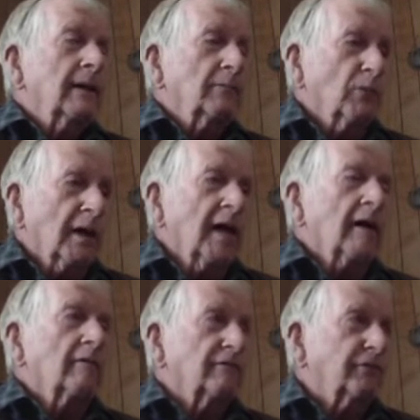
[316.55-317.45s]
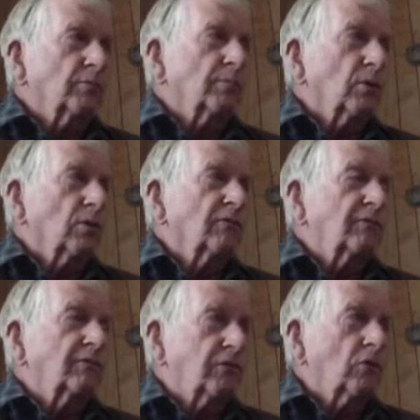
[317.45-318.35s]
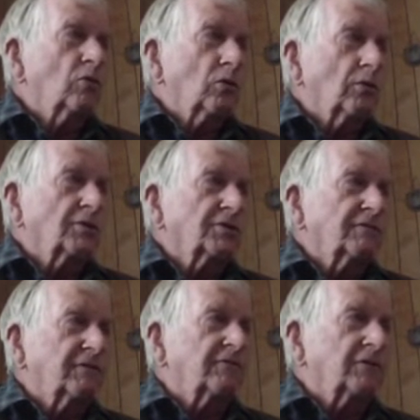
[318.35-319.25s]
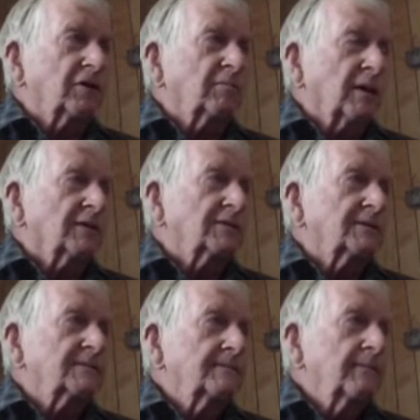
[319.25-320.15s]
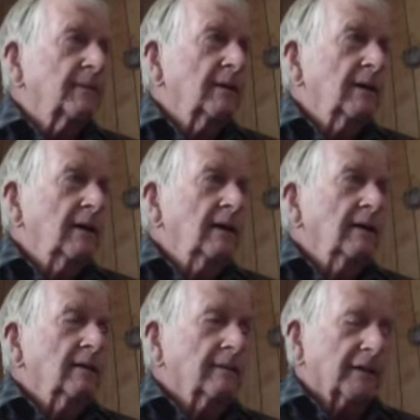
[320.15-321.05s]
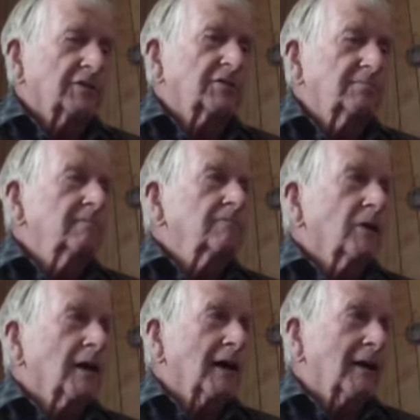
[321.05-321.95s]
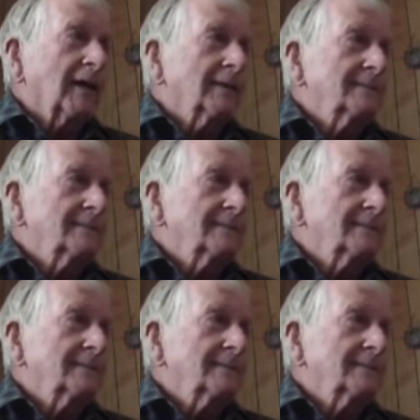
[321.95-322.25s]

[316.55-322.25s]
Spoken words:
In 1 hour of football, 4 quarters of 15 minutes. That's 1 hour.